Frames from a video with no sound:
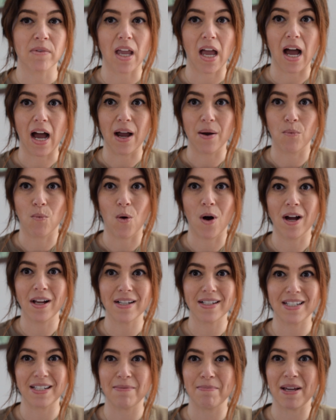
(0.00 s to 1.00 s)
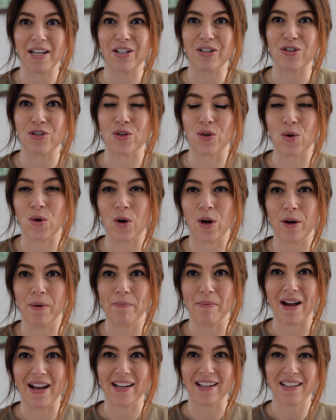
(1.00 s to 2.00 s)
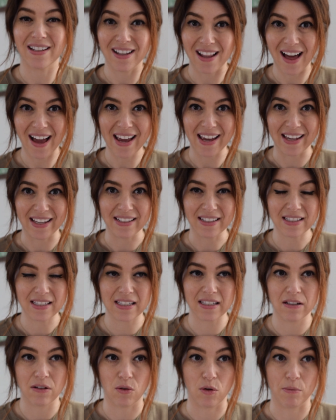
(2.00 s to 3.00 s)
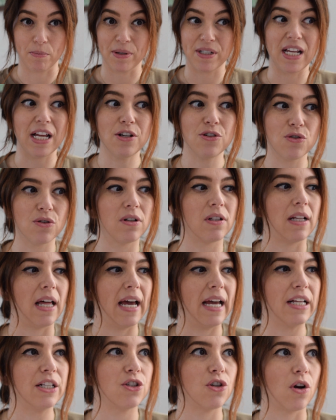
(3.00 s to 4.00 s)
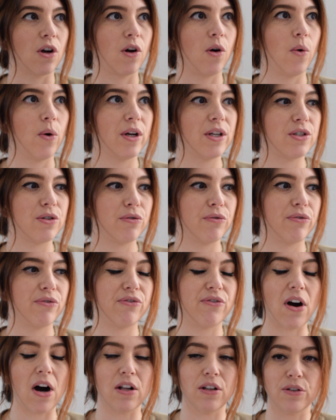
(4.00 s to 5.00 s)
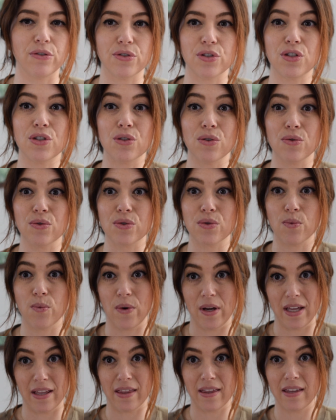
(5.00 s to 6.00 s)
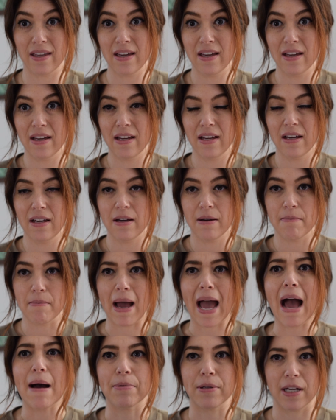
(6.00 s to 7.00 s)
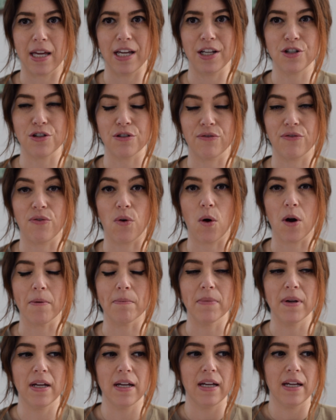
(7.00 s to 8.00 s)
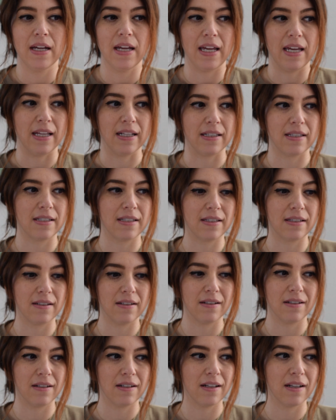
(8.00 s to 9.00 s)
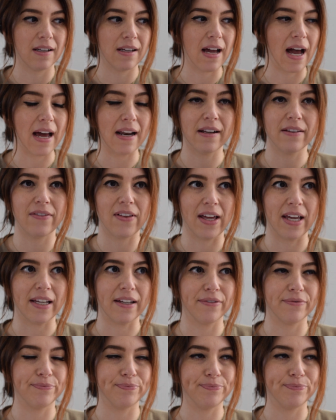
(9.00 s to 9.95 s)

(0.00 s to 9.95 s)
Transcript: I want to make sure my clients or potential clients are going to follow suit with my application form. It's kind of like,